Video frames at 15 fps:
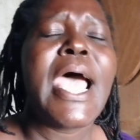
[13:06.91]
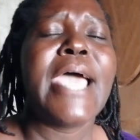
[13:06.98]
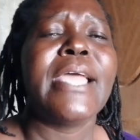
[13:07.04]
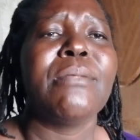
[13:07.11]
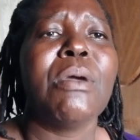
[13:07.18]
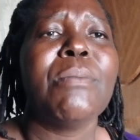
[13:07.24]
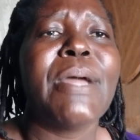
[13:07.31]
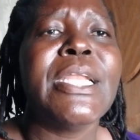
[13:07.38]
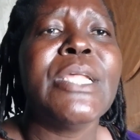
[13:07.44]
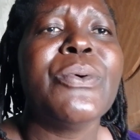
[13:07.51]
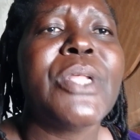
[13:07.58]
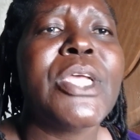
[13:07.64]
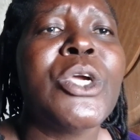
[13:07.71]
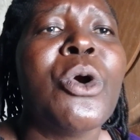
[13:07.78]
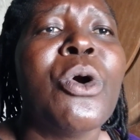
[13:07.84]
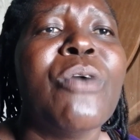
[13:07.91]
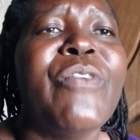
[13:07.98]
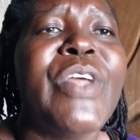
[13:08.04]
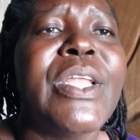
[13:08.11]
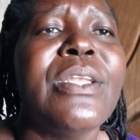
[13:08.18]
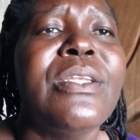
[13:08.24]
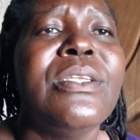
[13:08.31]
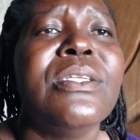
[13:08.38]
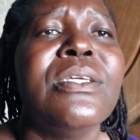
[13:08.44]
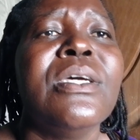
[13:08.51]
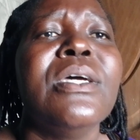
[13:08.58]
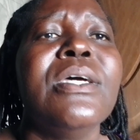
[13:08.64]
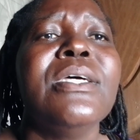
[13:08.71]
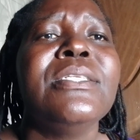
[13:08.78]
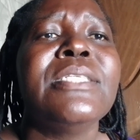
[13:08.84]
I remember during COVID
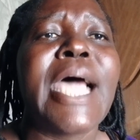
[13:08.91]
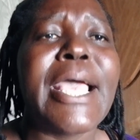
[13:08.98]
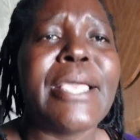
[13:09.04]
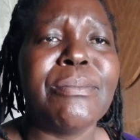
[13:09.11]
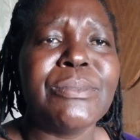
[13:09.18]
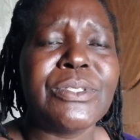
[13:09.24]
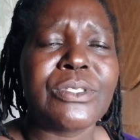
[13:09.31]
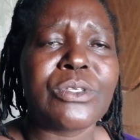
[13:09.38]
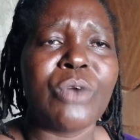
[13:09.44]
times,